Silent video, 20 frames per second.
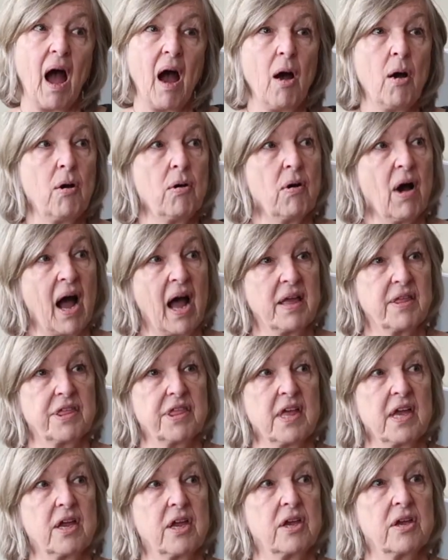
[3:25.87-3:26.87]
Oh, I
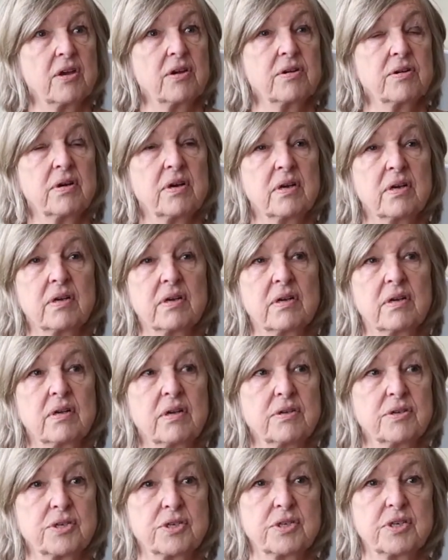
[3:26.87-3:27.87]
think
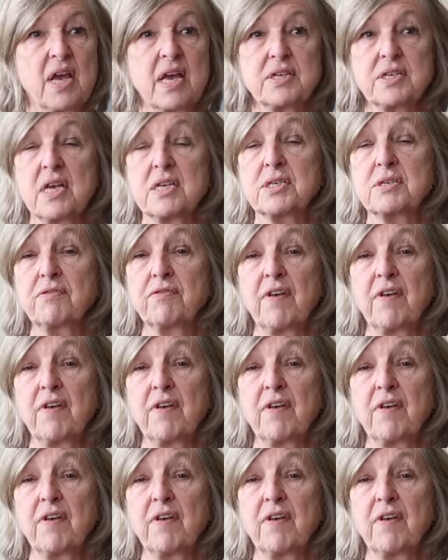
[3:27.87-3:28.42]
it's